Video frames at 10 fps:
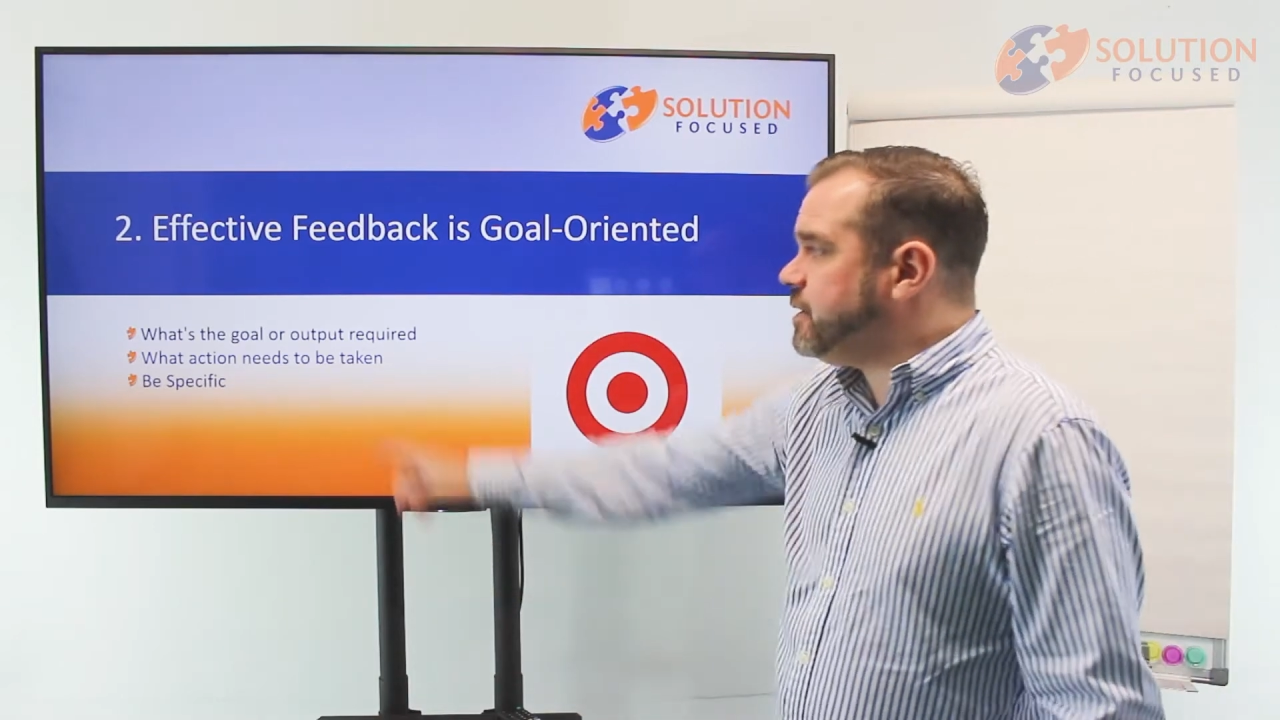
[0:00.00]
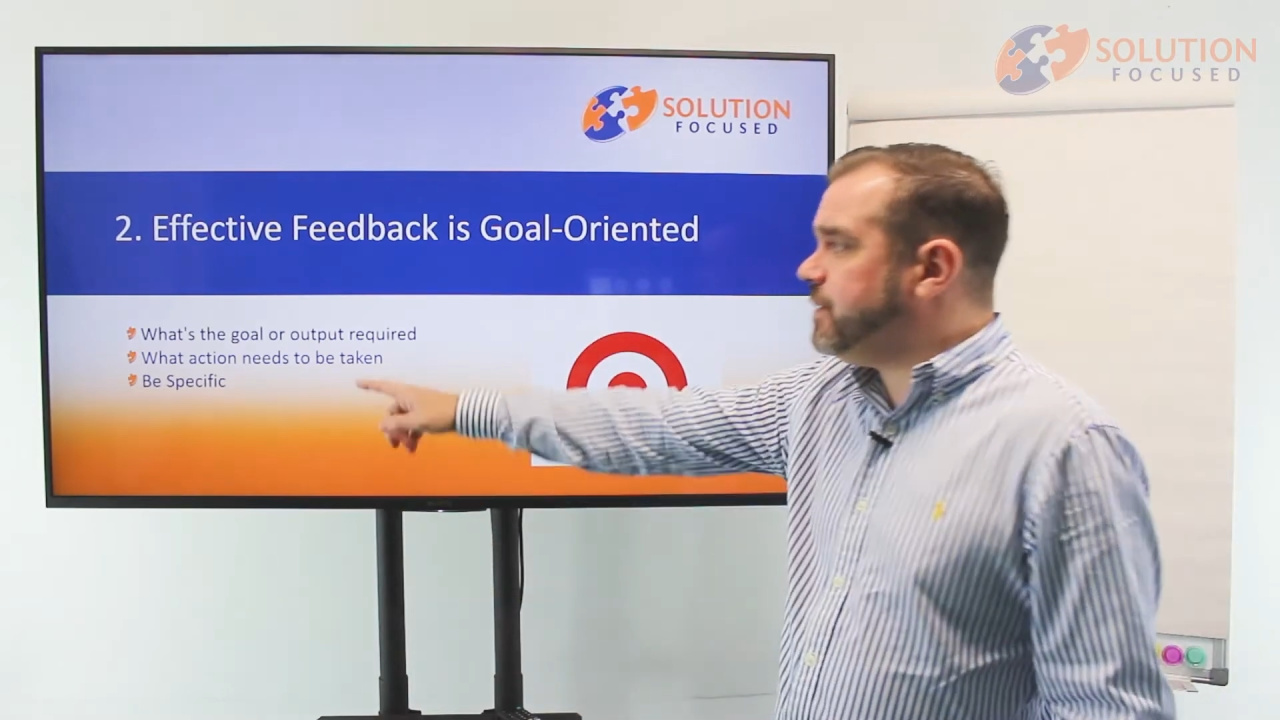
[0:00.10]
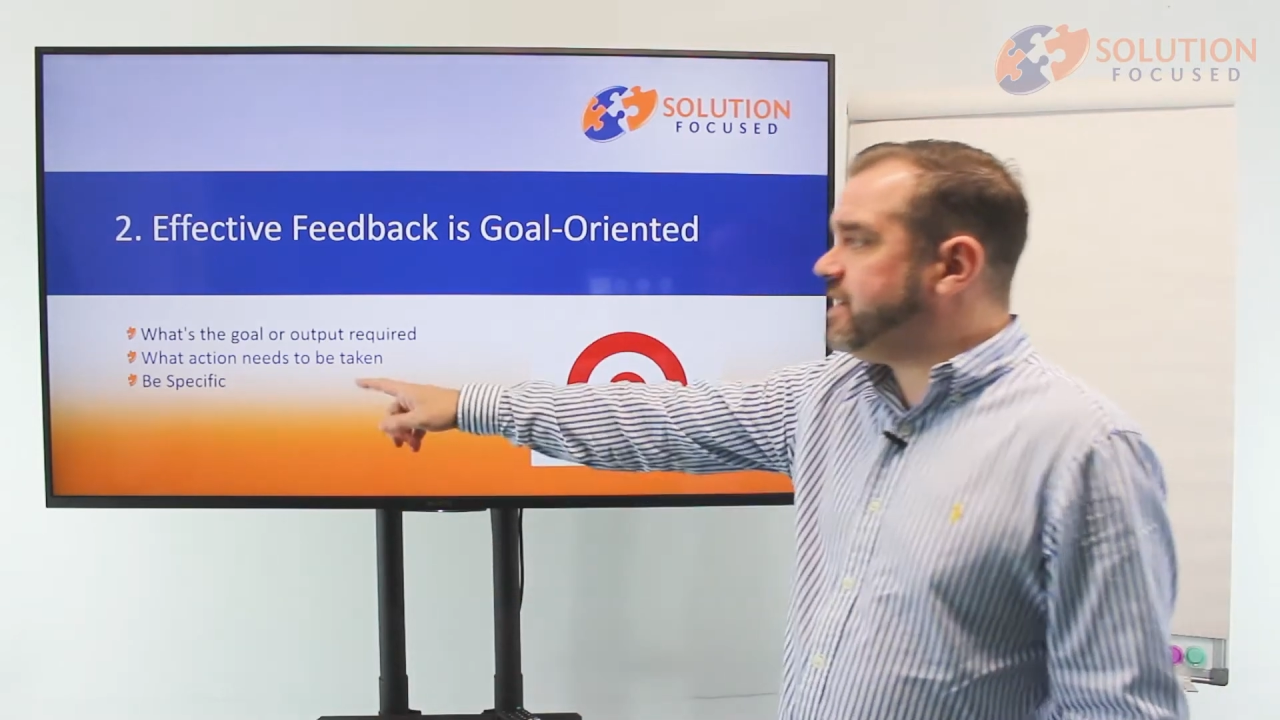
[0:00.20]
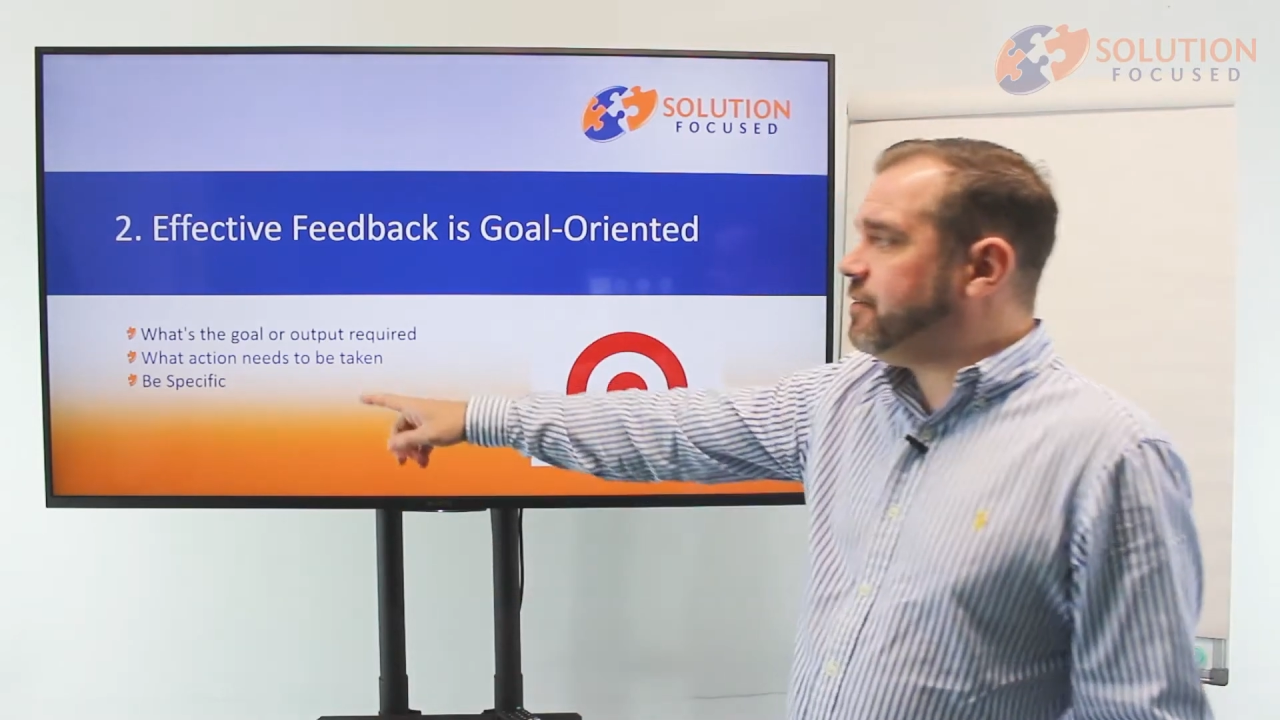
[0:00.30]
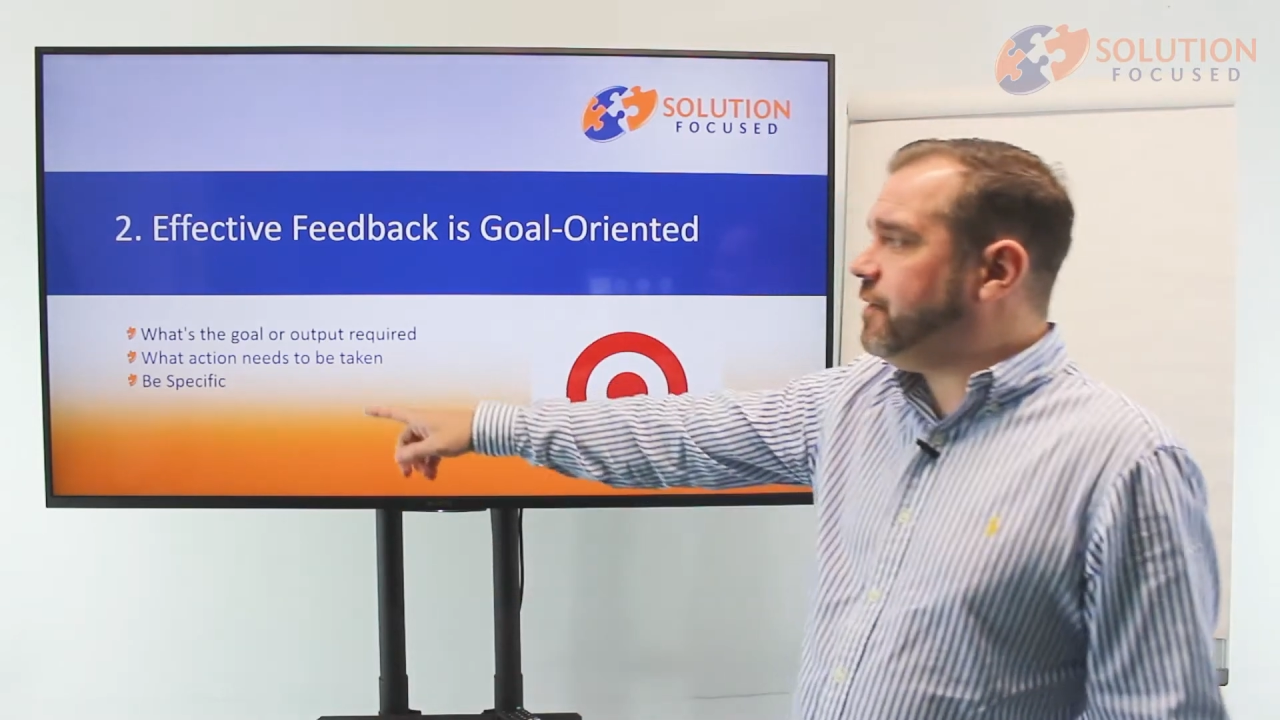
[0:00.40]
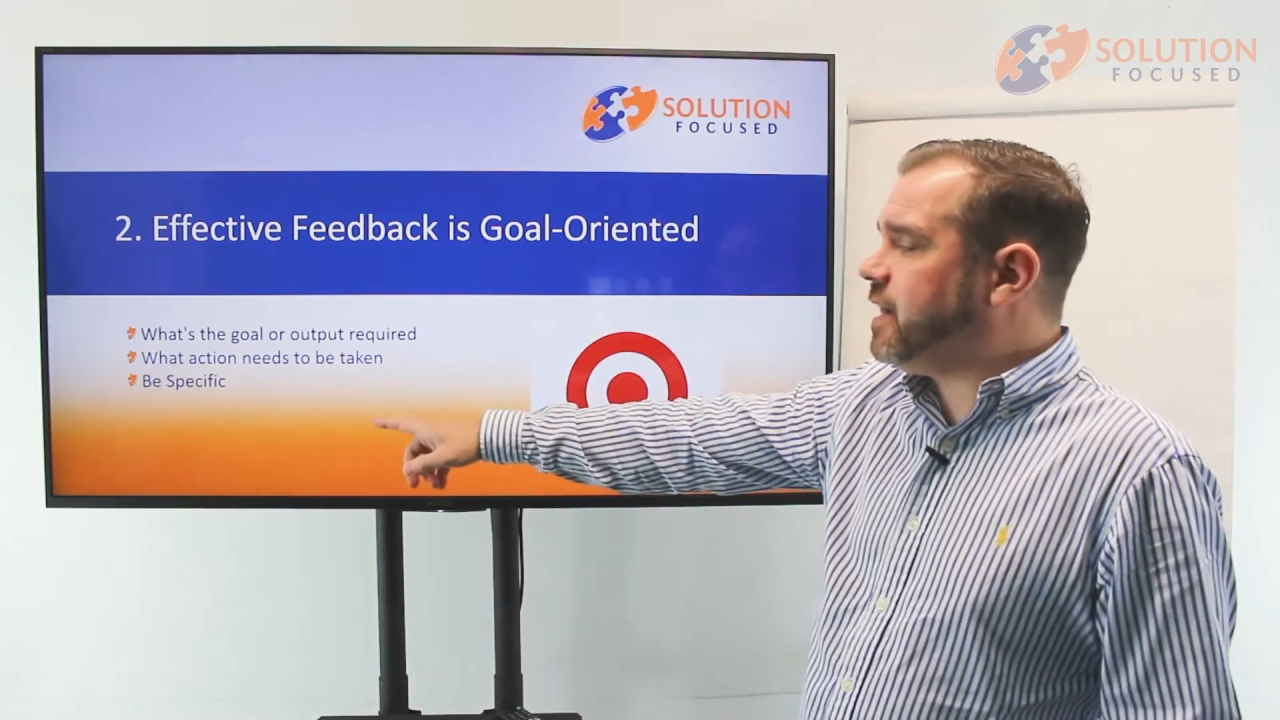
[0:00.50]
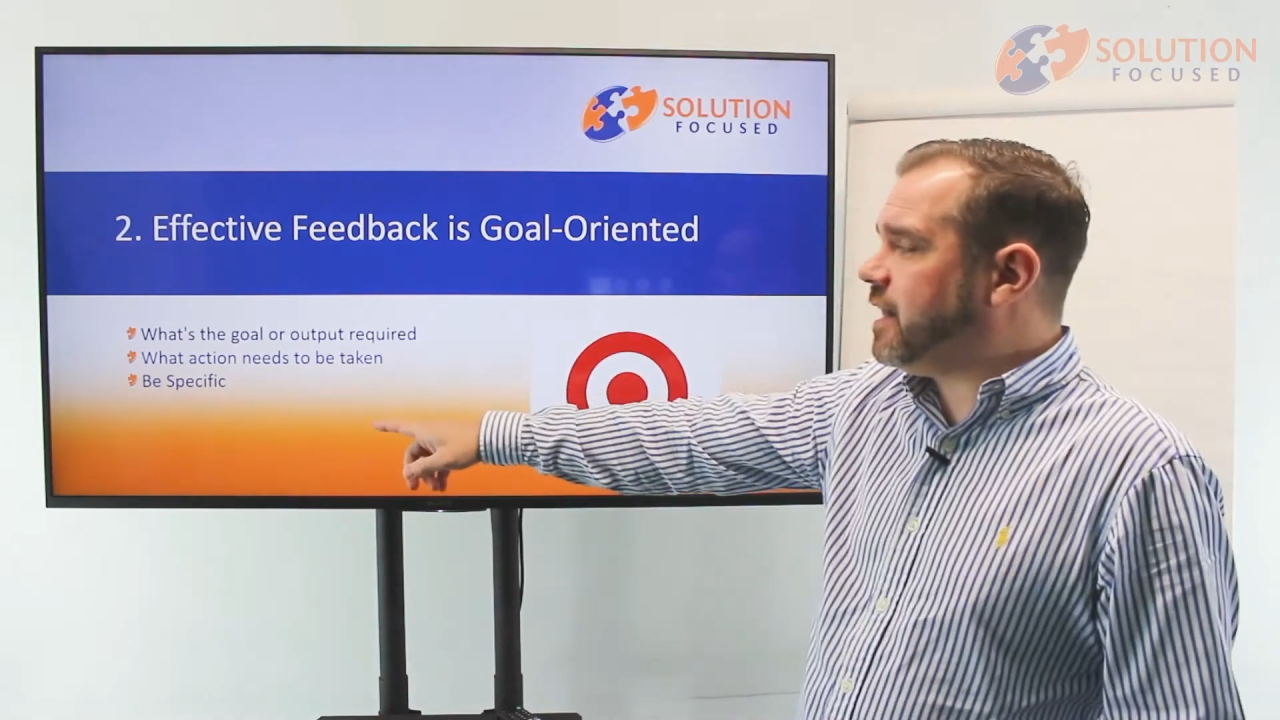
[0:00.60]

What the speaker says: specific,